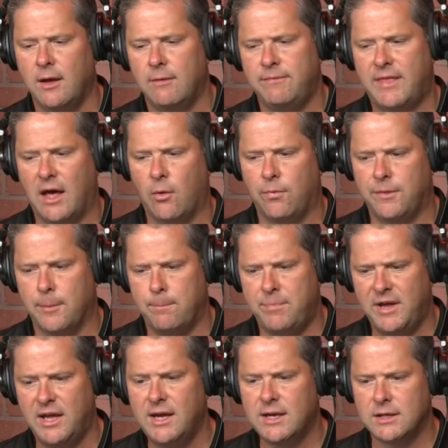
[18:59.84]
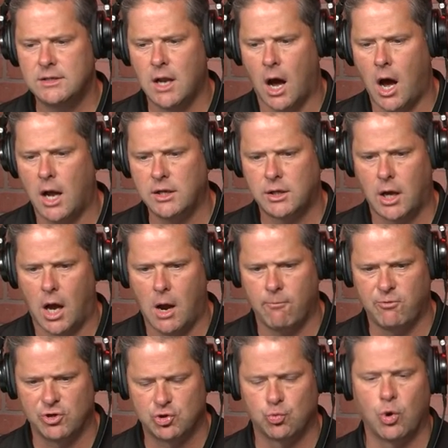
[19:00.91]
that the big non
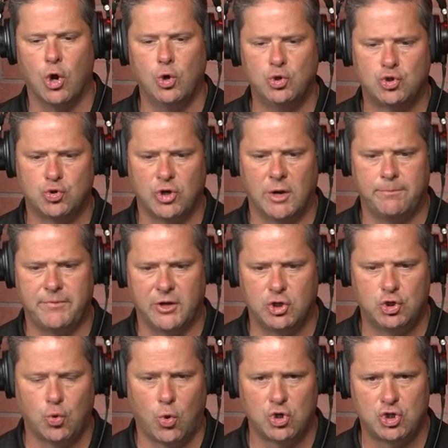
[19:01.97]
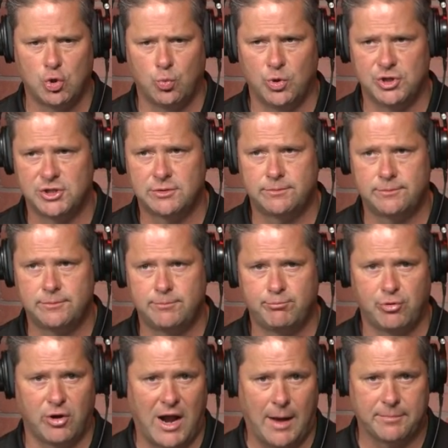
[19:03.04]
conference road trip that Georgia was
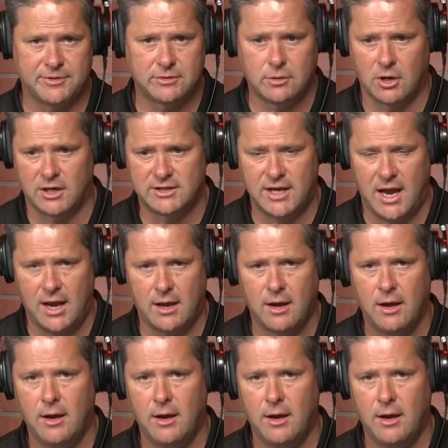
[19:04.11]
perhaps going to take